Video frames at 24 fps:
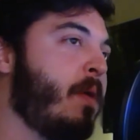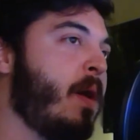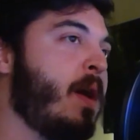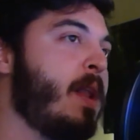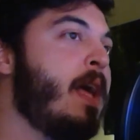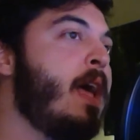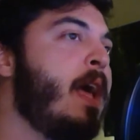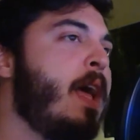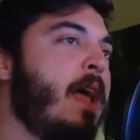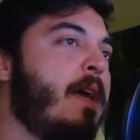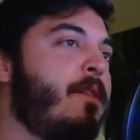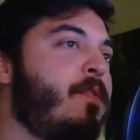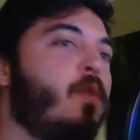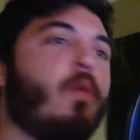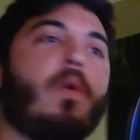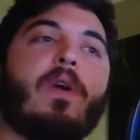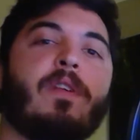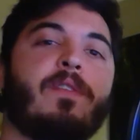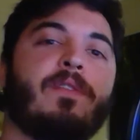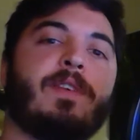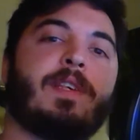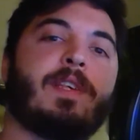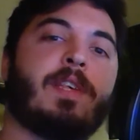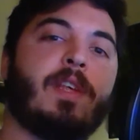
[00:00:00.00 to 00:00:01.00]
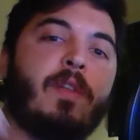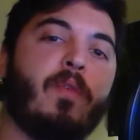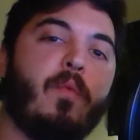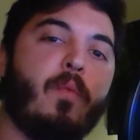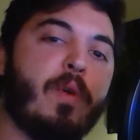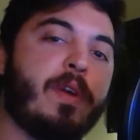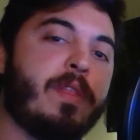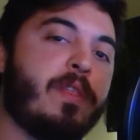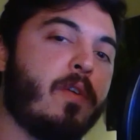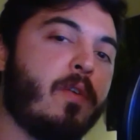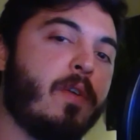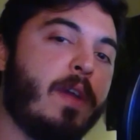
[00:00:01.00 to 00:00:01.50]
But if you want to listen
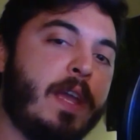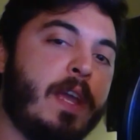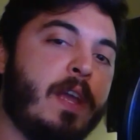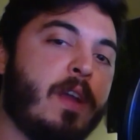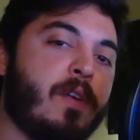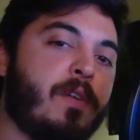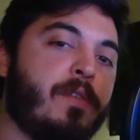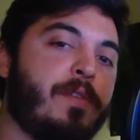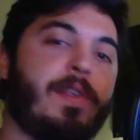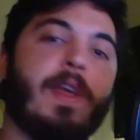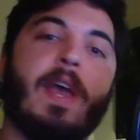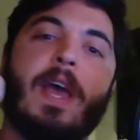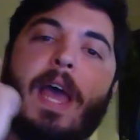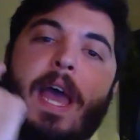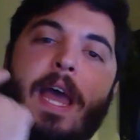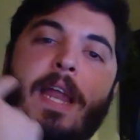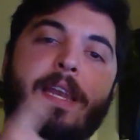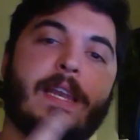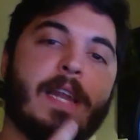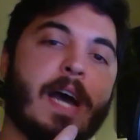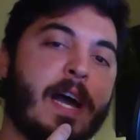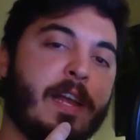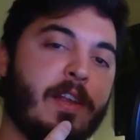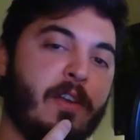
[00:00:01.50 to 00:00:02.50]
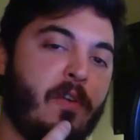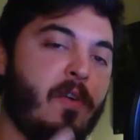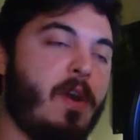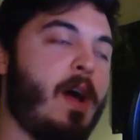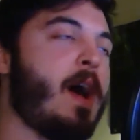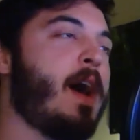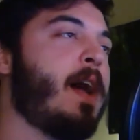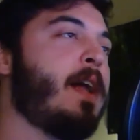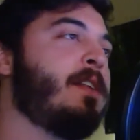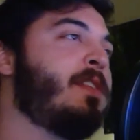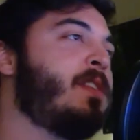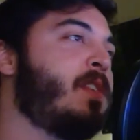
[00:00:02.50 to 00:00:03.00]
with your ears and not
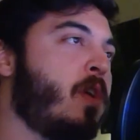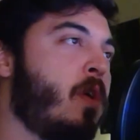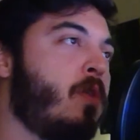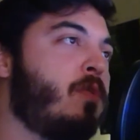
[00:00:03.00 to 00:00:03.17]
your eyes,